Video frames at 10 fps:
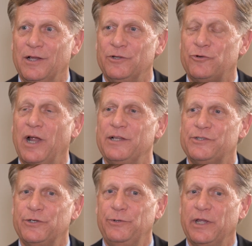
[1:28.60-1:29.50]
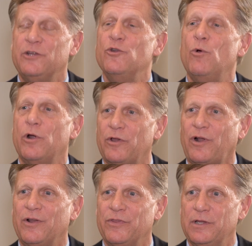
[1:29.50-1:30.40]
tried to ignore
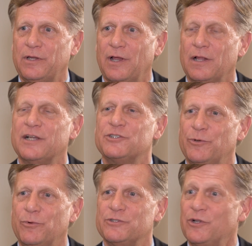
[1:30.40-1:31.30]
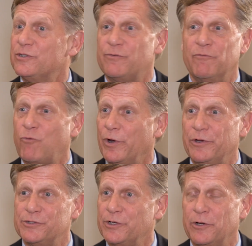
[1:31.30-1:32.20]
the election results from 4
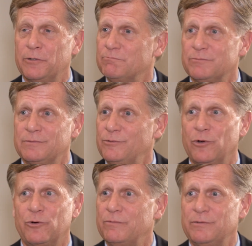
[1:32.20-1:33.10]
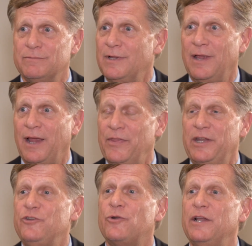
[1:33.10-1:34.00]
years ago. And then
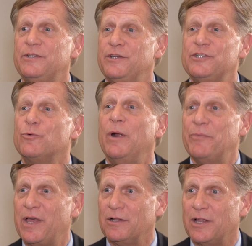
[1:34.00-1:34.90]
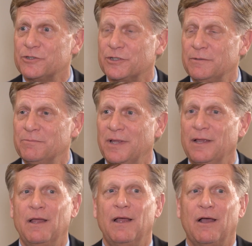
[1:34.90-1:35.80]
he tried to disrupt that election.
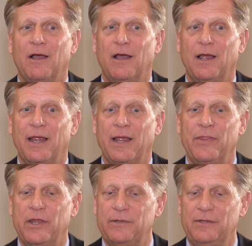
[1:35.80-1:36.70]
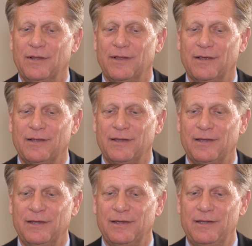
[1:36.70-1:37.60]
And then
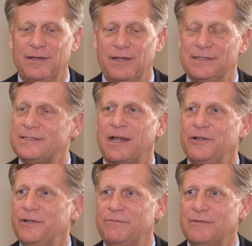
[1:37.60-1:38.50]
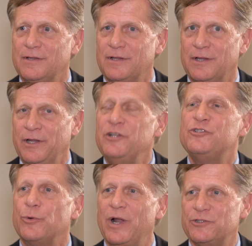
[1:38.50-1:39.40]
he incited an
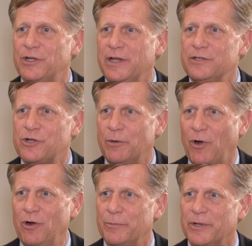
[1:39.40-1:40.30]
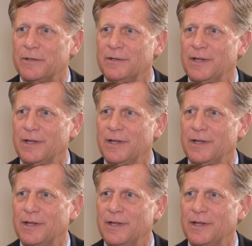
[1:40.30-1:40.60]
insurrection against our parliament.